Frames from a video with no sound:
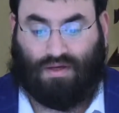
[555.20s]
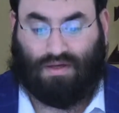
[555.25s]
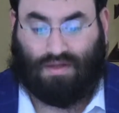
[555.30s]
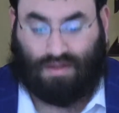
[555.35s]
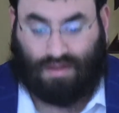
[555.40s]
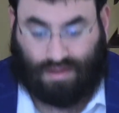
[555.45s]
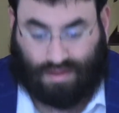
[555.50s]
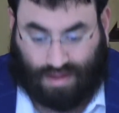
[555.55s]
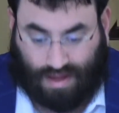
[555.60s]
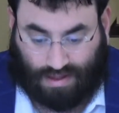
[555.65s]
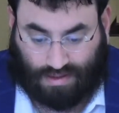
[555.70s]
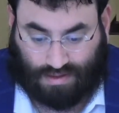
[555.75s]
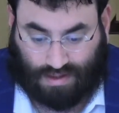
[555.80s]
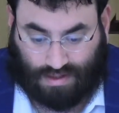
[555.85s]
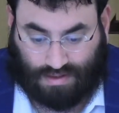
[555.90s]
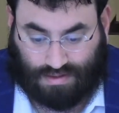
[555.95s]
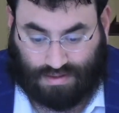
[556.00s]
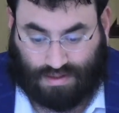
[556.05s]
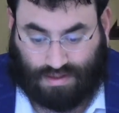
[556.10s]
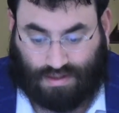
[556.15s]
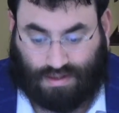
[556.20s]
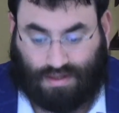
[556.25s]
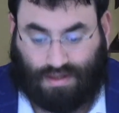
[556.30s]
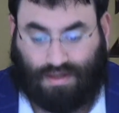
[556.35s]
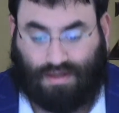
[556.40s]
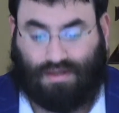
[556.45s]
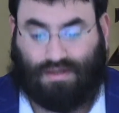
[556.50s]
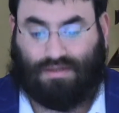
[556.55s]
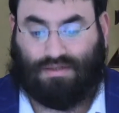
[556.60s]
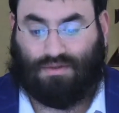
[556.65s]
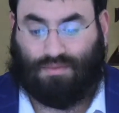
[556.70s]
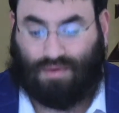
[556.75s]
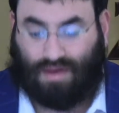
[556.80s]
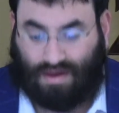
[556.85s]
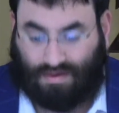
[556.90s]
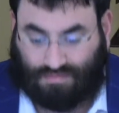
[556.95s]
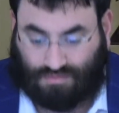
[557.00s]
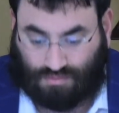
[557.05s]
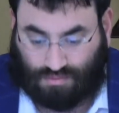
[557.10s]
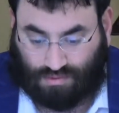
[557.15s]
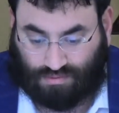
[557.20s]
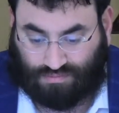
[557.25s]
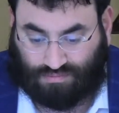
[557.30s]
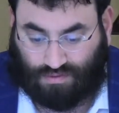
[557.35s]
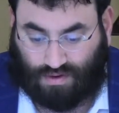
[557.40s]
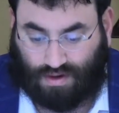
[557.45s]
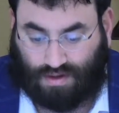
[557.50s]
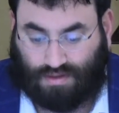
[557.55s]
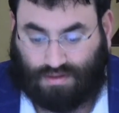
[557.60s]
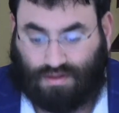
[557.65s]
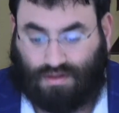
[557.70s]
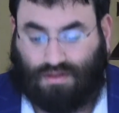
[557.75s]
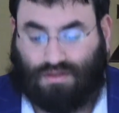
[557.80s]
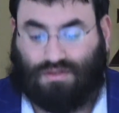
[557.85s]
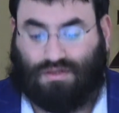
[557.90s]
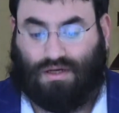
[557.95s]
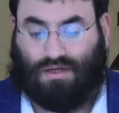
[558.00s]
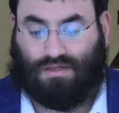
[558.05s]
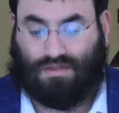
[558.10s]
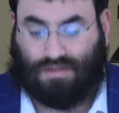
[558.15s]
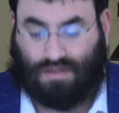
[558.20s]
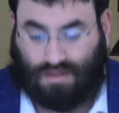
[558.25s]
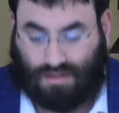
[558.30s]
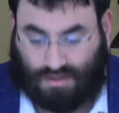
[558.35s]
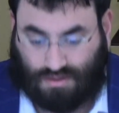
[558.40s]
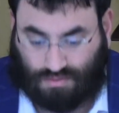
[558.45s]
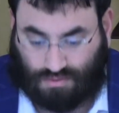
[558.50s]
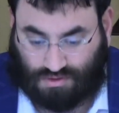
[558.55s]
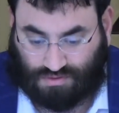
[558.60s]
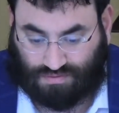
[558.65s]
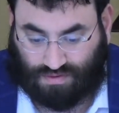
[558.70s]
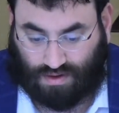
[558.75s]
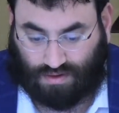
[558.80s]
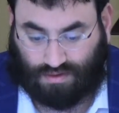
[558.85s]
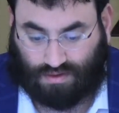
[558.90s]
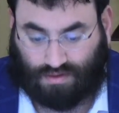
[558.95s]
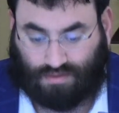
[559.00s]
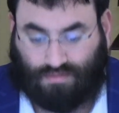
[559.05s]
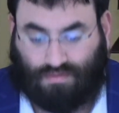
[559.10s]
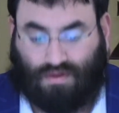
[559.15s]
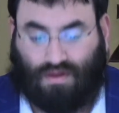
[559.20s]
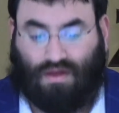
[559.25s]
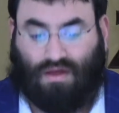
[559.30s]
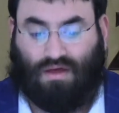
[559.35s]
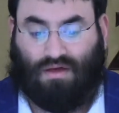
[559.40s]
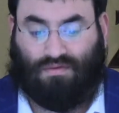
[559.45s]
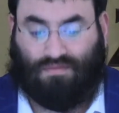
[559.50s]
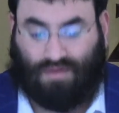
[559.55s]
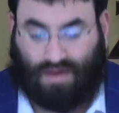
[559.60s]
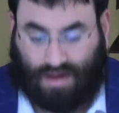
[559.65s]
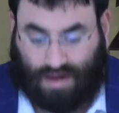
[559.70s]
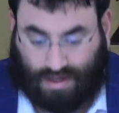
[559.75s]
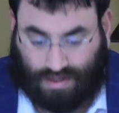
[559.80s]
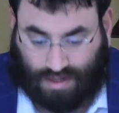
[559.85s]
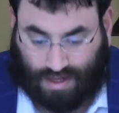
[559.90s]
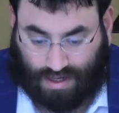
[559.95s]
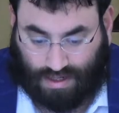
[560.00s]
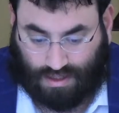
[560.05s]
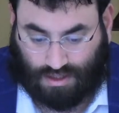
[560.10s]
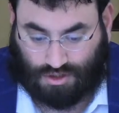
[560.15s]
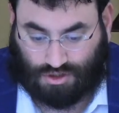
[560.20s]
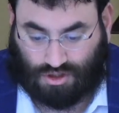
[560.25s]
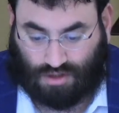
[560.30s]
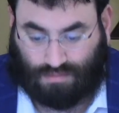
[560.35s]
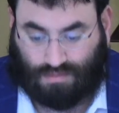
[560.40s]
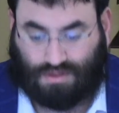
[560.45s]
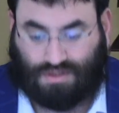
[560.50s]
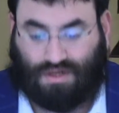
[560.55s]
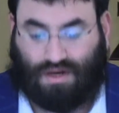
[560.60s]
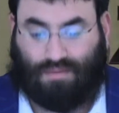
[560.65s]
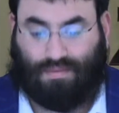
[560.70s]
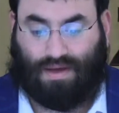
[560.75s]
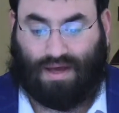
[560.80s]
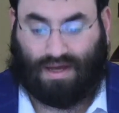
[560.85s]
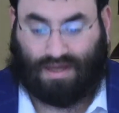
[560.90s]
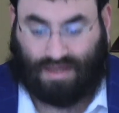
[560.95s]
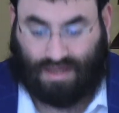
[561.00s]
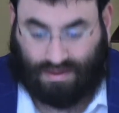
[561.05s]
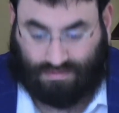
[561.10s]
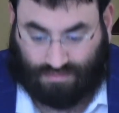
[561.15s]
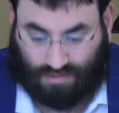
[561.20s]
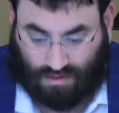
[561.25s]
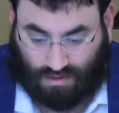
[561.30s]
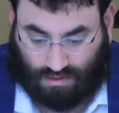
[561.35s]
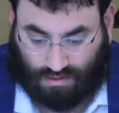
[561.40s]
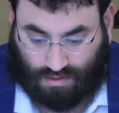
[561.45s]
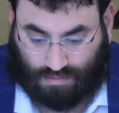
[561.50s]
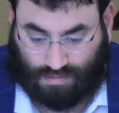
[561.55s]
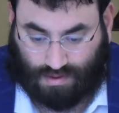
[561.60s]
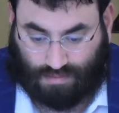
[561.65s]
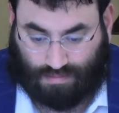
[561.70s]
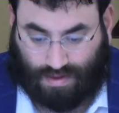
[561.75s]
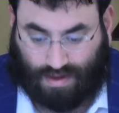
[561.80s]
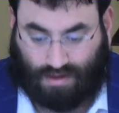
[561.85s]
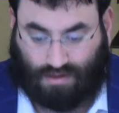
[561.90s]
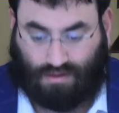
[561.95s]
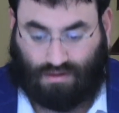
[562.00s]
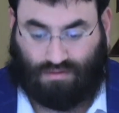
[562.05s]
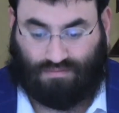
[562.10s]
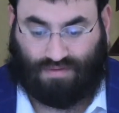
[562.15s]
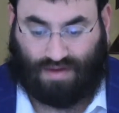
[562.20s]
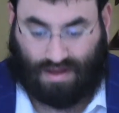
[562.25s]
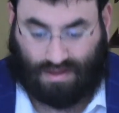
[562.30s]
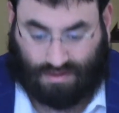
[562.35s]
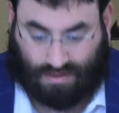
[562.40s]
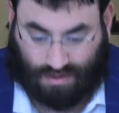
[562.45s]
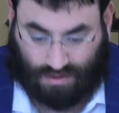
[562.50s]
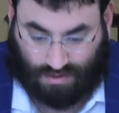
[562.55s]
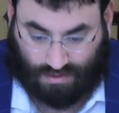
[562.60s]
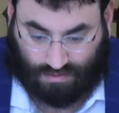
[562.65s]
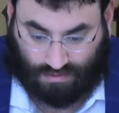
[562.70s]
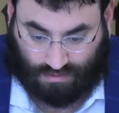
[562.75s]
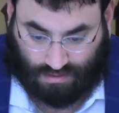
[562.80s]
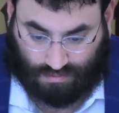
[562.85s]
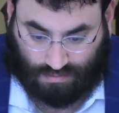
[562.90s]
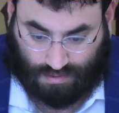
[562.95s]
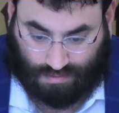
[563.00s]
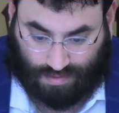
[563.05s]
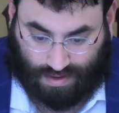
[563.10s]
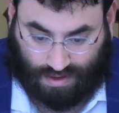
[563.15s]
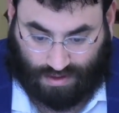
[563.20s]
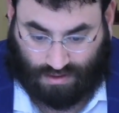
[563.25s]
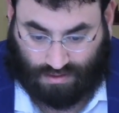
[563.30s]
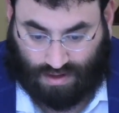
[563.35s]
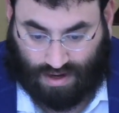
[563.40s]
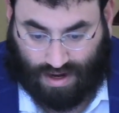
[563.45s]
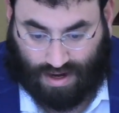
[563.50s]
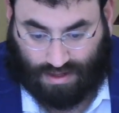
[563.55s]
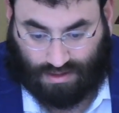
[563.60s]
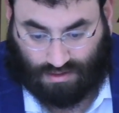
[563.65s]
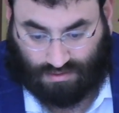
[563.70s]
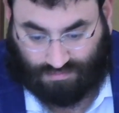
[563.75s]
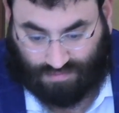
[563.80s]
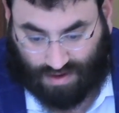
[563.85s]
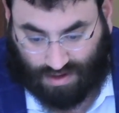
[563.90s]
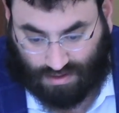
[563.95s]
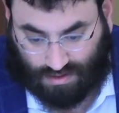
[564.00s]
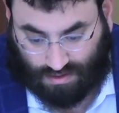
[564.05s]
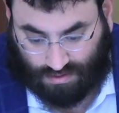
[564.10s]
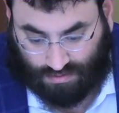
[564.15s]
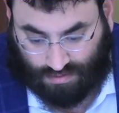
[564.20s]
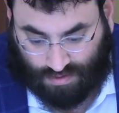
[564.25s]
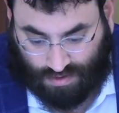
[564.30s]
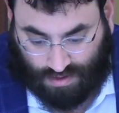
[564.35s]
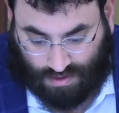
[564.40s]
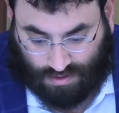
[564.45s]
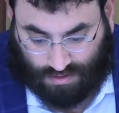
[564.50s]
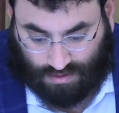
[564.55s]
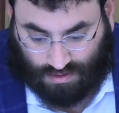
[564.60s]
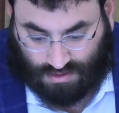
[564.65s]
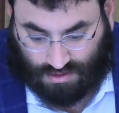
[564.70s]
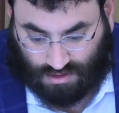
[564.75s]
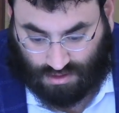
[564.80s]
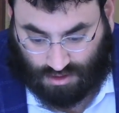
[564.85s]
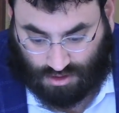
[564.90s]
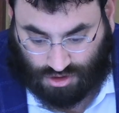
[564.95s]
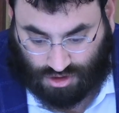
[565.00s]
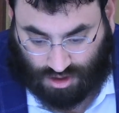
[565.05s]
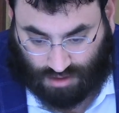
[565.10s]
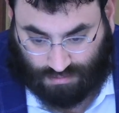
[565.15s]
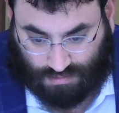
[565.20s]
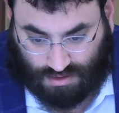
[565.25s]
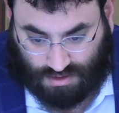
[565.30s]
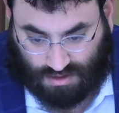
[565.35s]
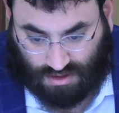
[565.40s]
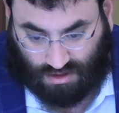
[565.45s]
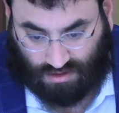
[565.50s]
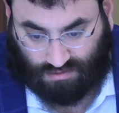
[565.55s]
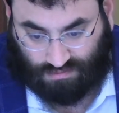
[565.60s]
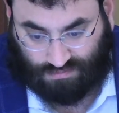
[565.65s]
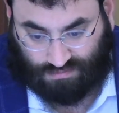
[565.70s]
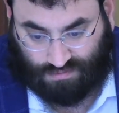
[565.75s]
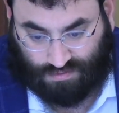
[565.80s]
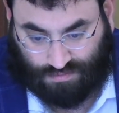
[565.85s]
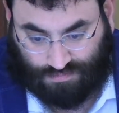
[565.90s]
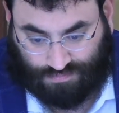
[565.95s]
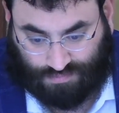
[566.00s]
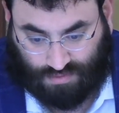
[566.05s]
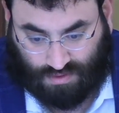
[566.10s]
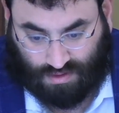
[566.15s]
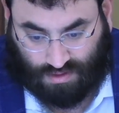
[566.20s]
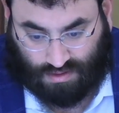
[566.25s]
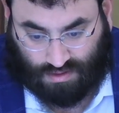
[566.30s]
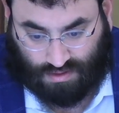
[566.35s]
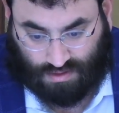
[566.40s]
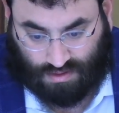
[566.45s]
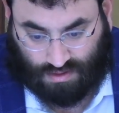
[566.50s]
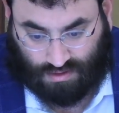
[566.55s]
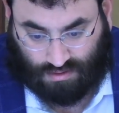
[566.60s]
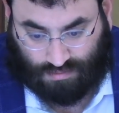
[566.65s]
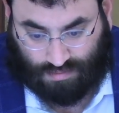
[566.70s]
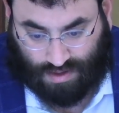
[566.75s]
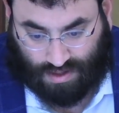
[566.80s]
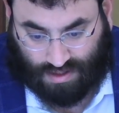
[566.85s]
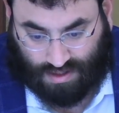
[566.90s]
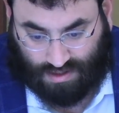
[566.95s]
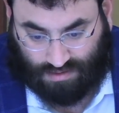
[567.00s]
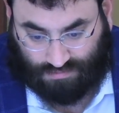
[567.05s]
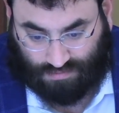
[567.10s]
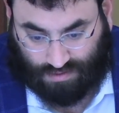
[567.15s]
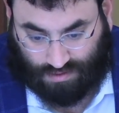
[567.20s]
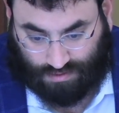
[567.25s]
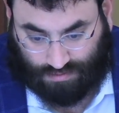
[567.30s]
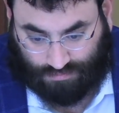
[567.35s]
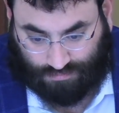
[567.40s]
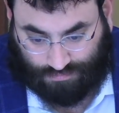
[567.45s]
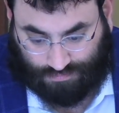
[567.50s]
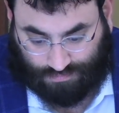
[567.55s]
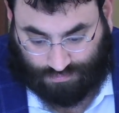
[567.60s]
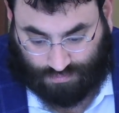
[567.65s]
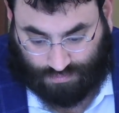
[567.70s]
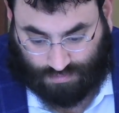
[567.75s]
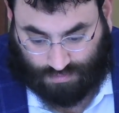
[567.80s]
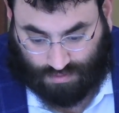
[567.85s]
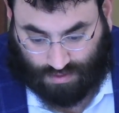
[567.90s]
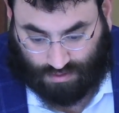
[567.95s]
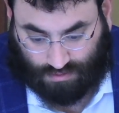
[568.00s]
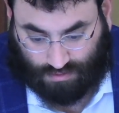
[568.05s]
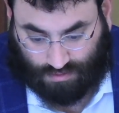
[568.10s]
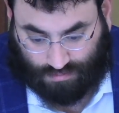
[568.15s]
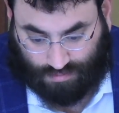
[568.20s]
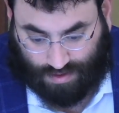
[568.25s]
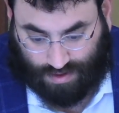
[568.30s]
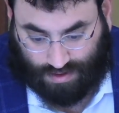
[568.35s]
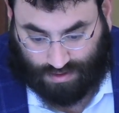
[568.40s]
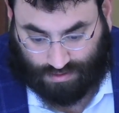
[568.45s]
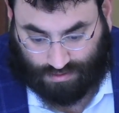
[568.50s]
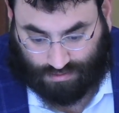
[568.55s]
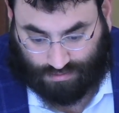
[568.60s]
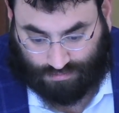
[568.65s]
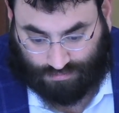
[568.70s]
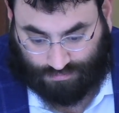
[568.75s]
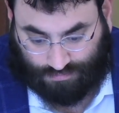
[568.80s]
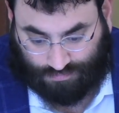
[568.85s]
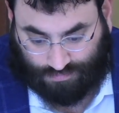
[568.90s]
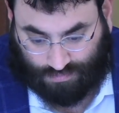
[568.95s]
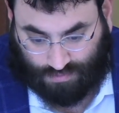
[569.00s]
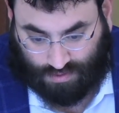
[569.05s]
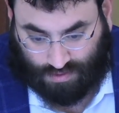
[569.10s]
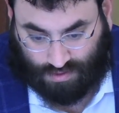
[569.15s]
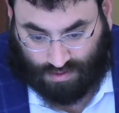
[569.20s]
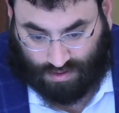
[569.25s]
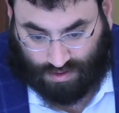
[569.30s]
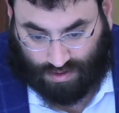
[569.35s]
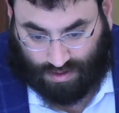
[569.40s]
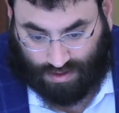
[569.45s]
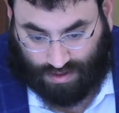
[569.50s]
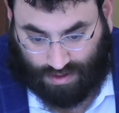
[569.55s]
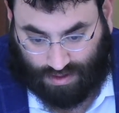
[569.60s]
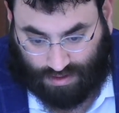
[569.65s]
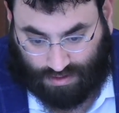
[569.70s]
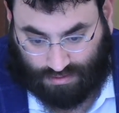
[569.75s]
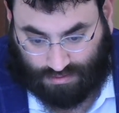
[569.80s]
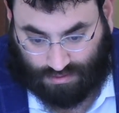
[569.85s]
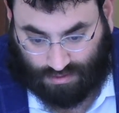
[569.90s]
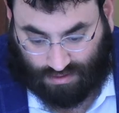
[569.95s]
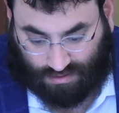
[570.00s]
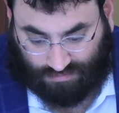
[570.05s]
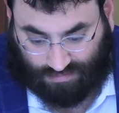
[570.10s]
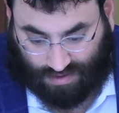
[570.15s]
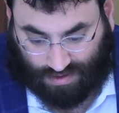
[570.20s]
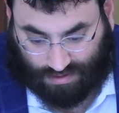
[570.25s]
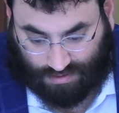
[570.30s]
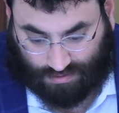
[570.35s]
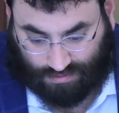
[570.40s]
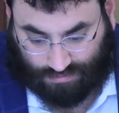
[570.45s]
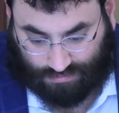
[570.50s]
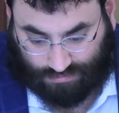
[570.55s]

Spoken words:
that the idea is that we have to refine the netzitzes which fell there. V'hein neshamis Rabbi Akiva, Rabbi Meir, Avadia, Rabbi Meir, and Avadia. These are the neshamis of Rabbi Akiva and Rabbi Meir and Avadia.